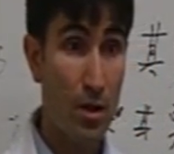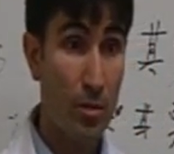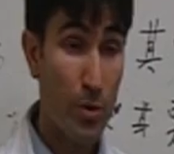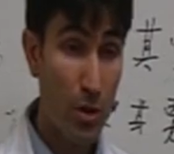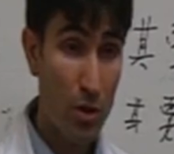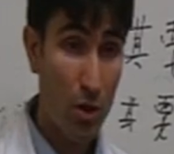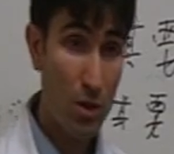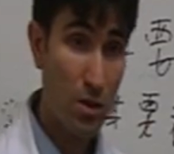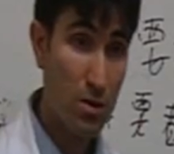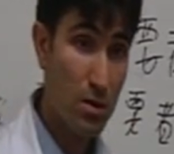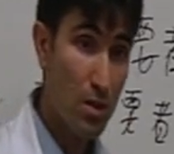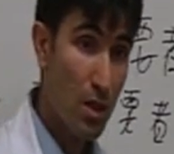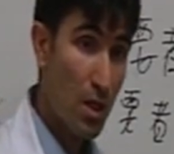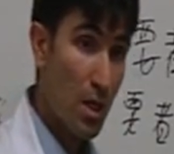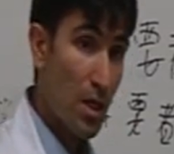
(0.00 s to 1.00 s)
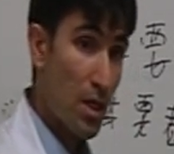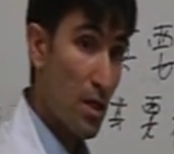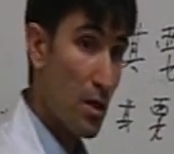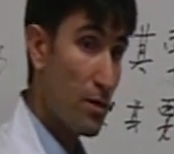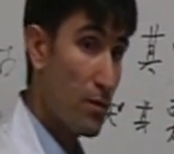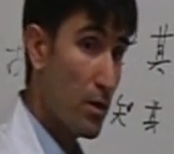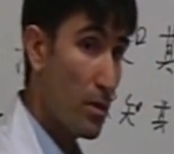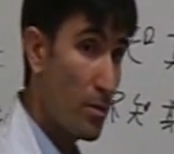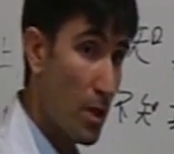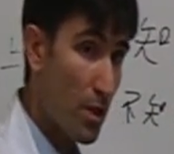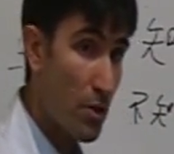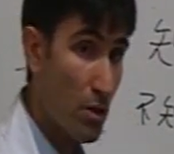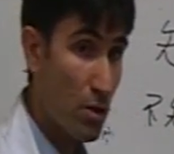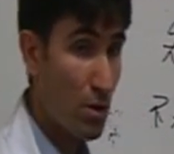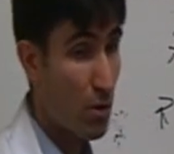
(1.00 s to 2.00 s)
Because if the
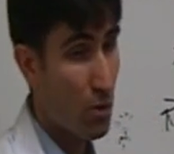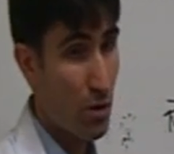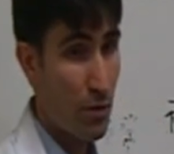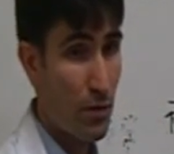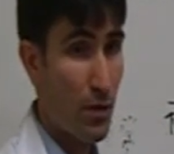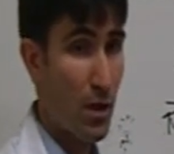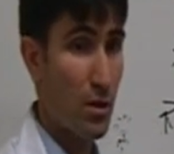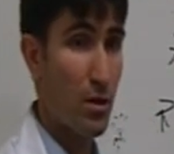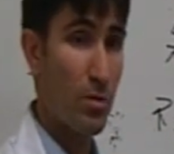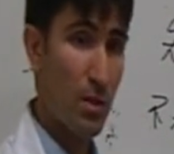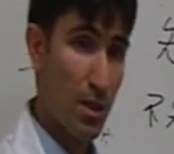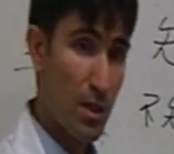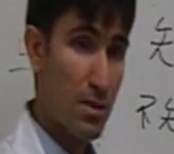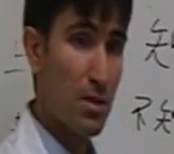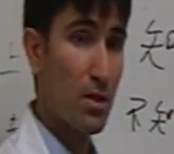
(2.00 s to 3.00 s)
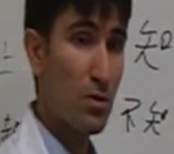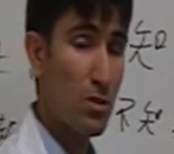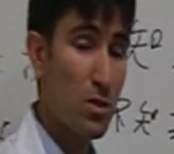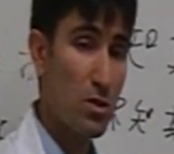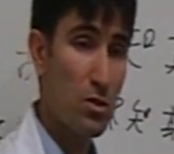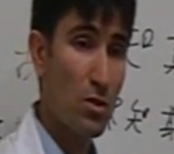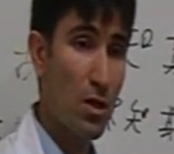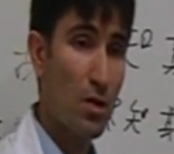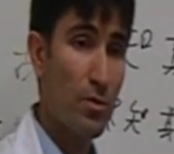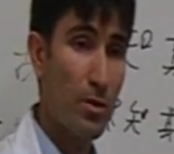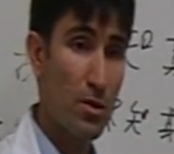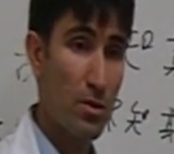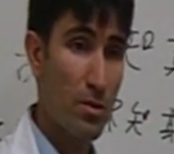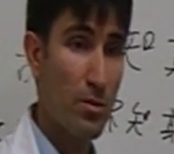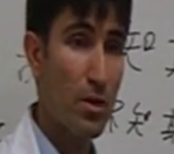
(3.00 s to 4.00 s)
mother or the father, but let's say we just talk
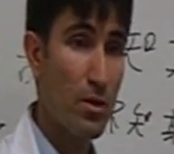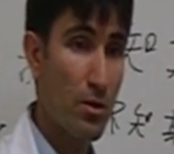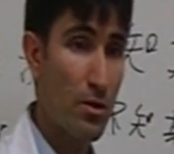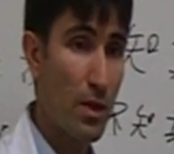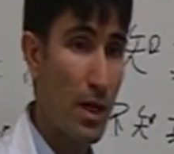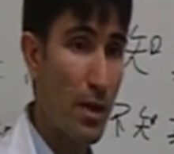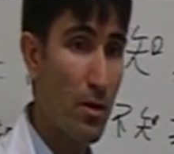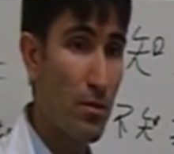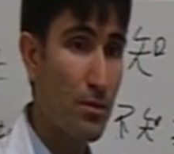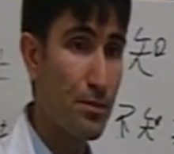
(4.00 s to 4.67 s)
about the mother now,